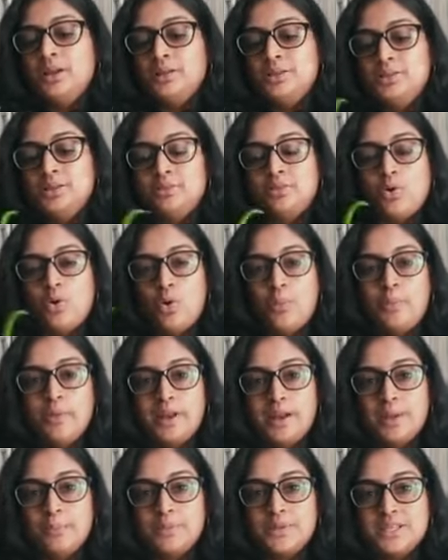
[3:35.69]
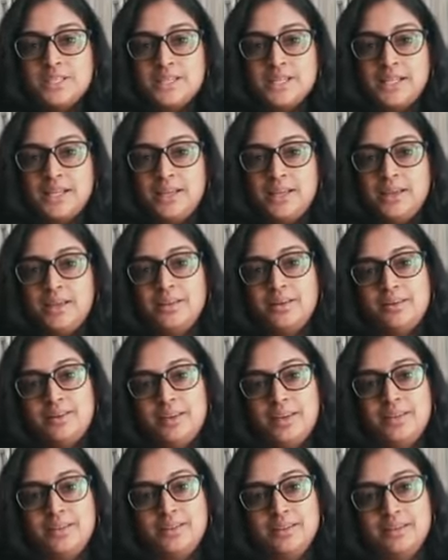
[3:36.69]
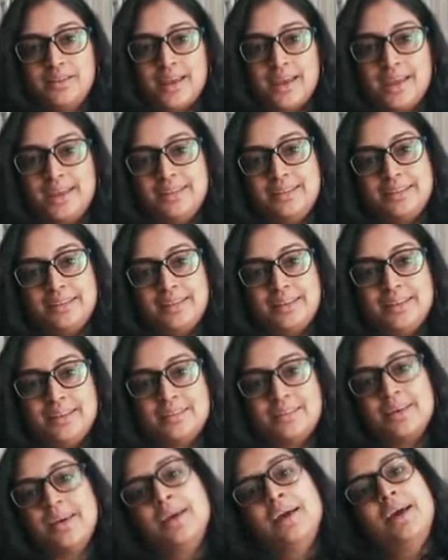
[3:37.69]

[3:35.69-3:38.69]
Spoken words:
Just open up the chili, take the dried seeds